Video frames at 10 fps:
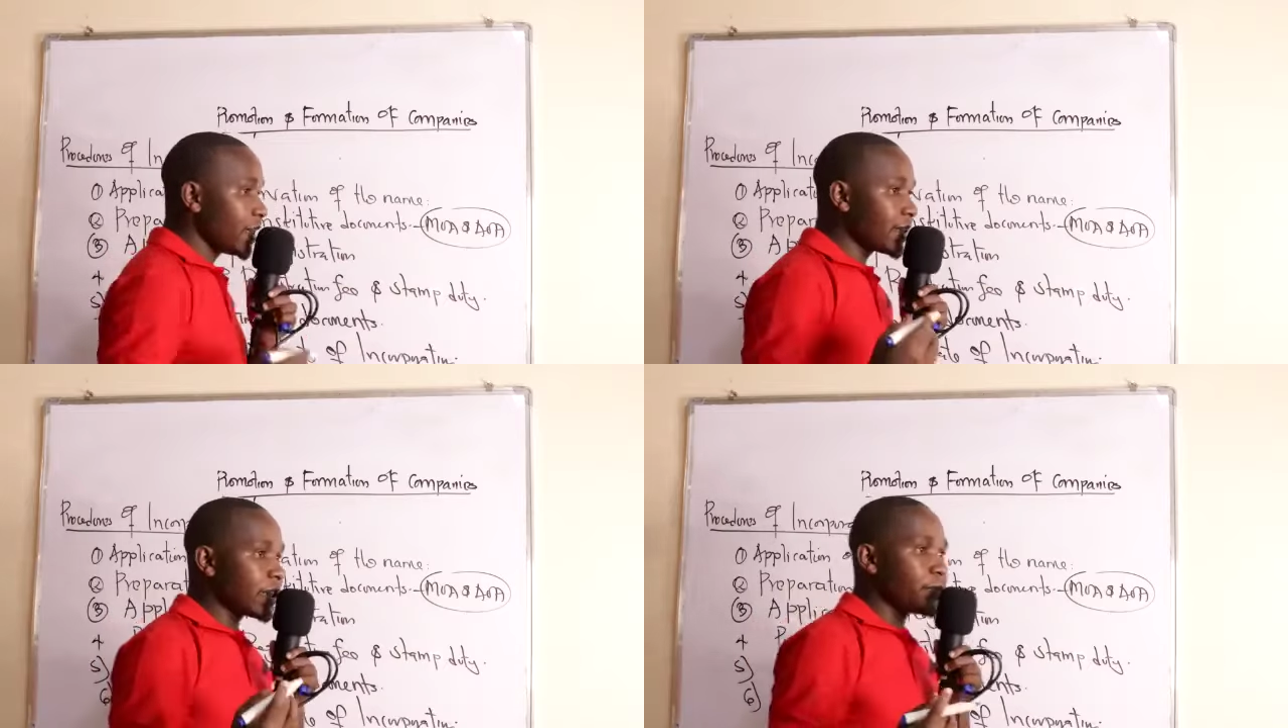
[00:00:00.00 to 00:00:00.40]

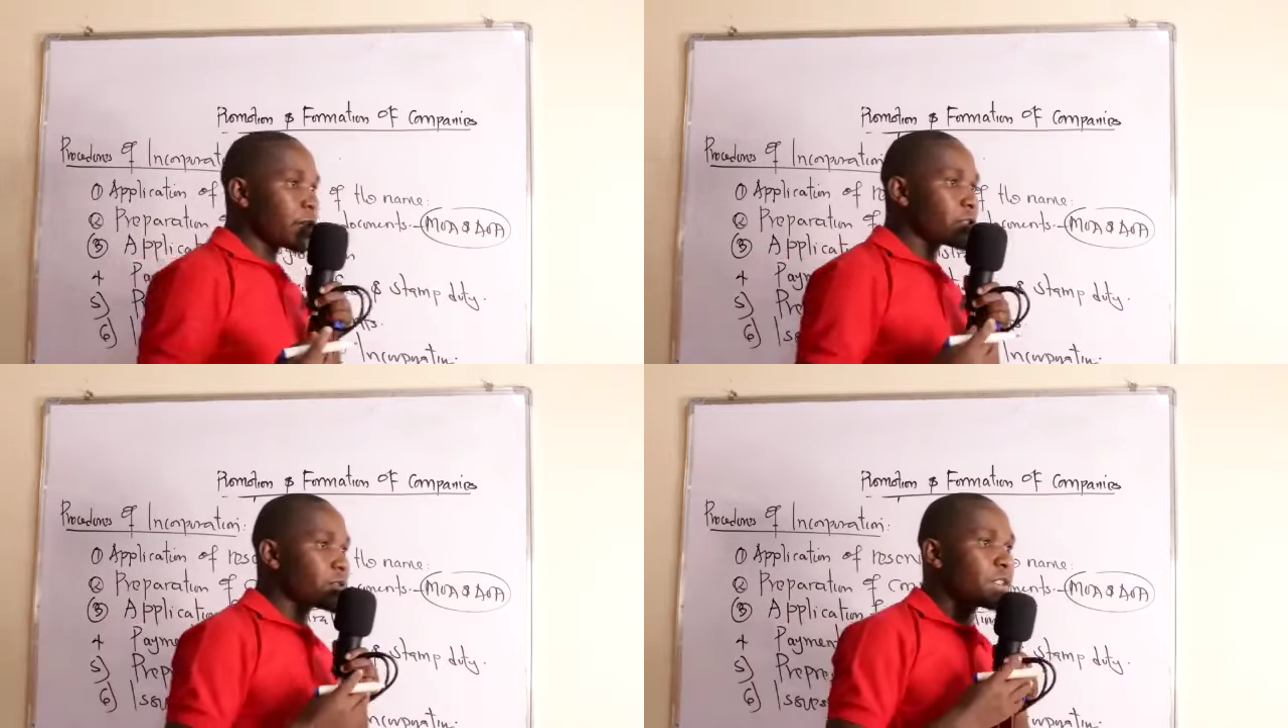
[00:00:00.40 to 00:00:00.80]
certificate
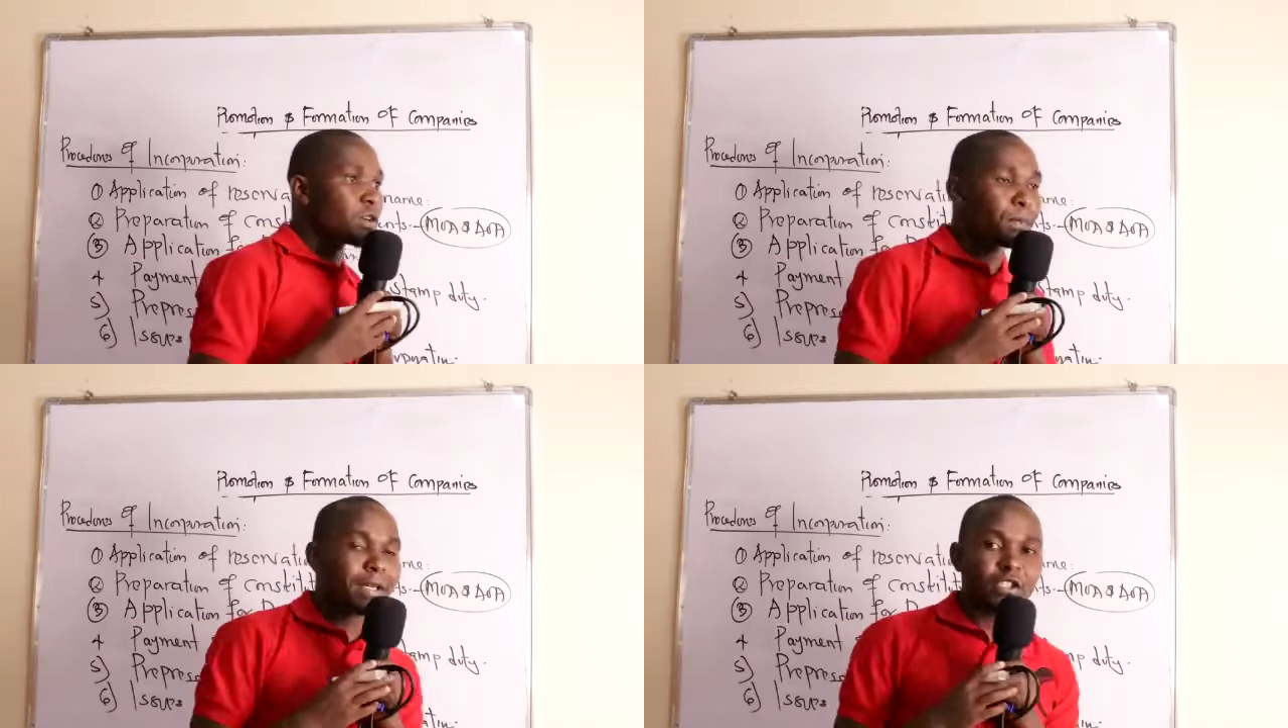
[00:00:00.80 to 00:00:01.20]
of
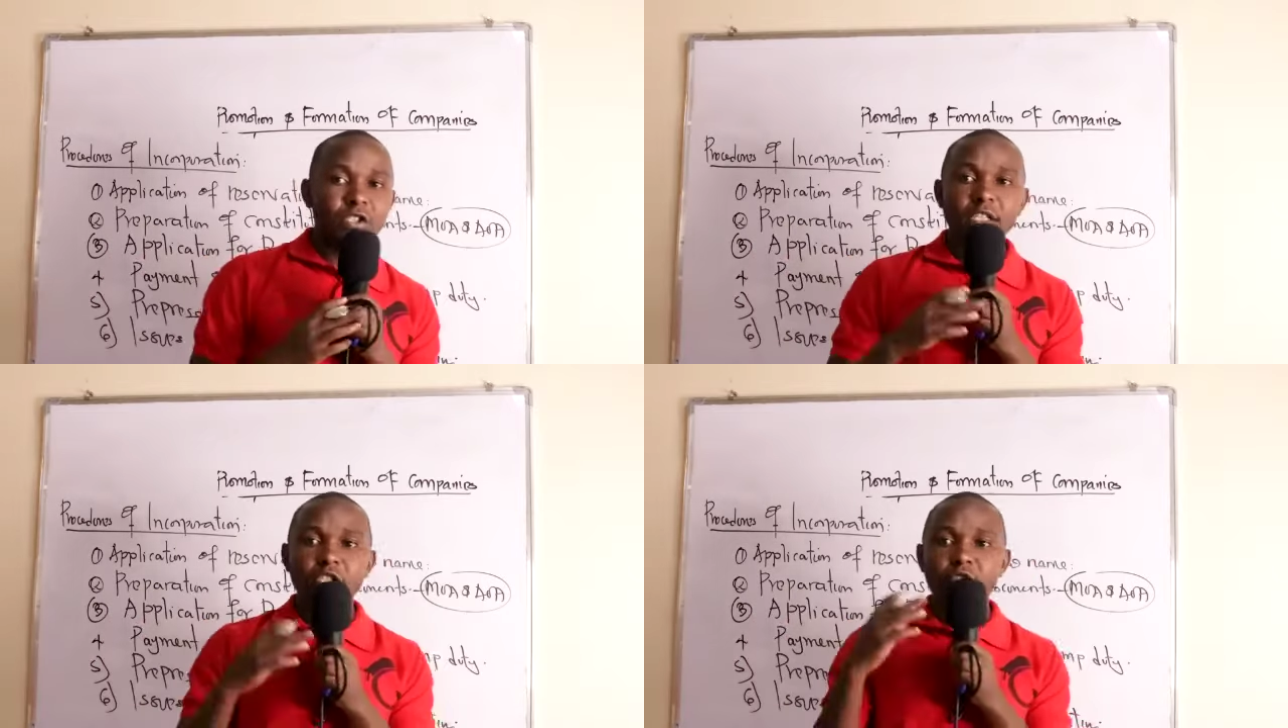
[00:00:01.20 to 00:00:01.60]
incorporation,
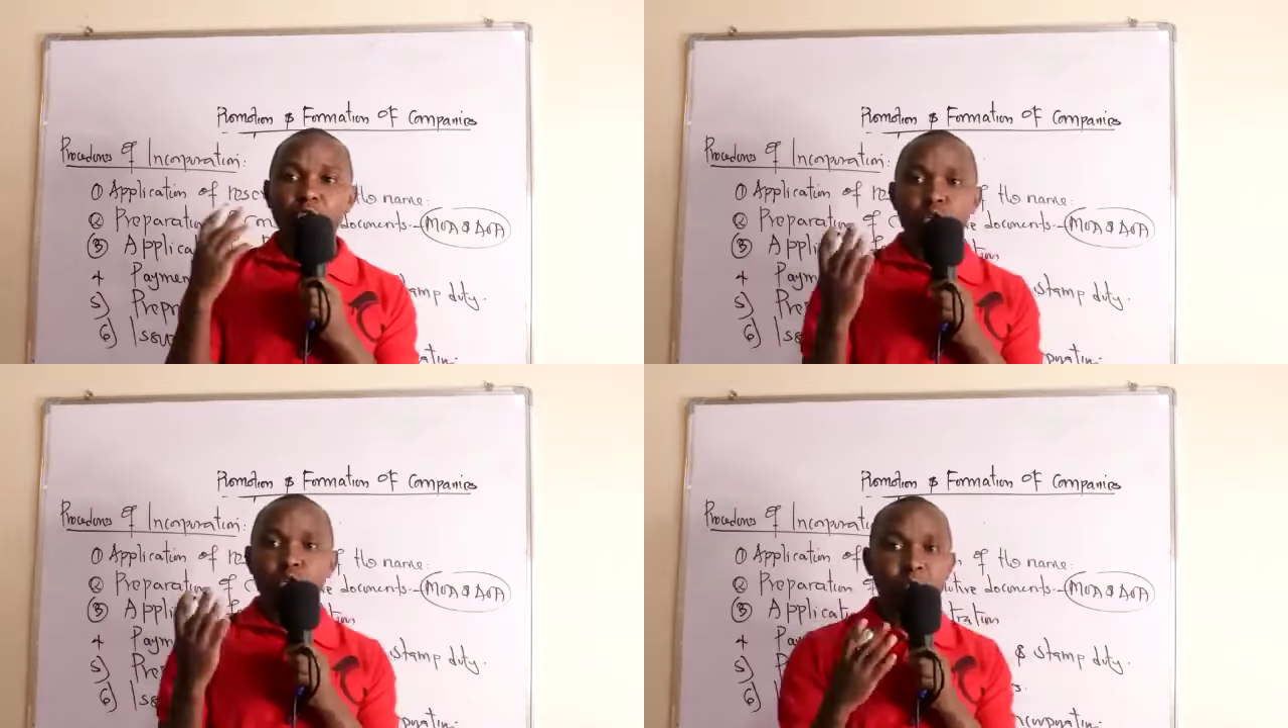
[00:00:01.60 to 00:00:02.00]

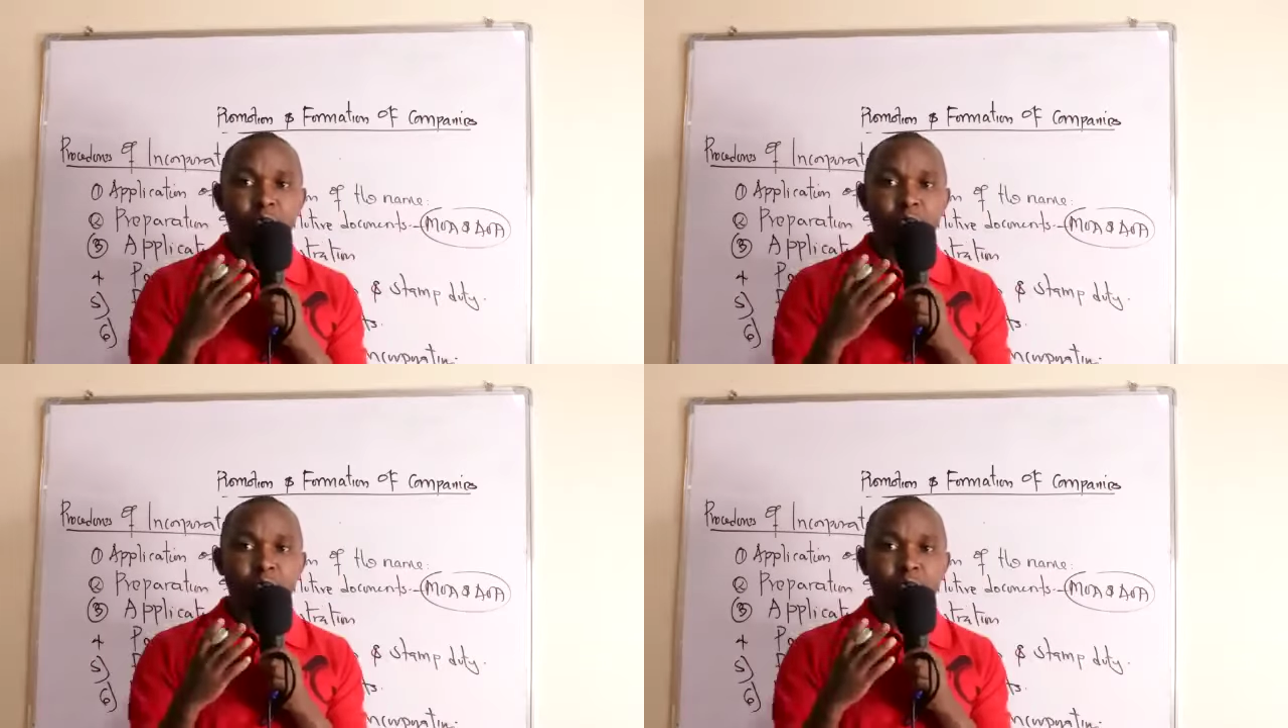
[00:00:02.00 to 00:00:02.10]
it